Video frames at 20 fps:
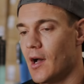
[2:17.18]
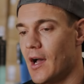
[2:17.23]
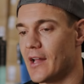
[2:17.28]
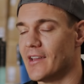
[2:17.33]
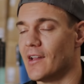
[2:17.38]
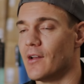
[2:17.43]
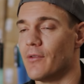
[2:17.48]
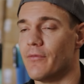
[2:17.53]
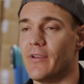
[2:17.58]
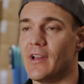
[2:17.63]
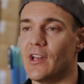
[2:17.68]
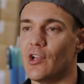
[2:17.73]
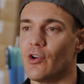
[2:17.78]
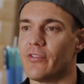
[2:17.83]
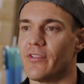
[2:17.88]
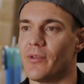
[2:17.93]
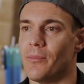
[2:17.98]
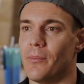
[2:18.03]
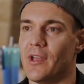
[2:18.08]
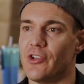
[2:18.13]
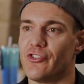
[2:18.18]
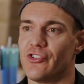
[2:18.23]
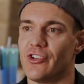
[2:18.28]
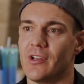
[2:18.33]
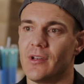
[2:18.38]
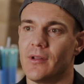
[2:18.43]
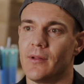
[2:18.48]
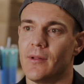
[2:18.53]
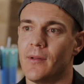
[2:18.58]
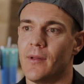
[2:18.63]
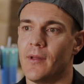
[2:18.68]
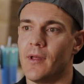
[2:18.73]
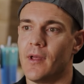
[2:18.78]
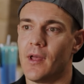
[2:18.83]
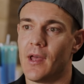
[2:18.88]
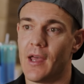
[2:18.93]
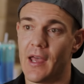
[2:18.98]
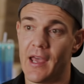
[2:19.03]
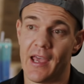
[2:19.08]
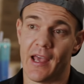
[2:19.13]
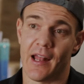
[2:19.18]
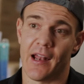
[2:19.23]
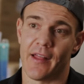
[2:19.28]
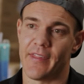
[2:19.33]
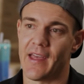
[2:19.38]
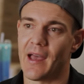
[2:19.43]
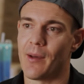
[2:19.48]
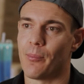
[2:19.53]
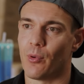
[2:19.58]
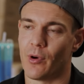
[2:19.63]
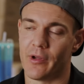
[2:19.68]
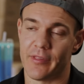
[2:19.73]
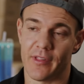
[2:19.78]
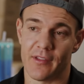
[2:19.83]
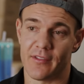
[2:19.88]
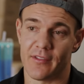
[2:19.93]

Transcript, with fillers: I did a video submission. And at that point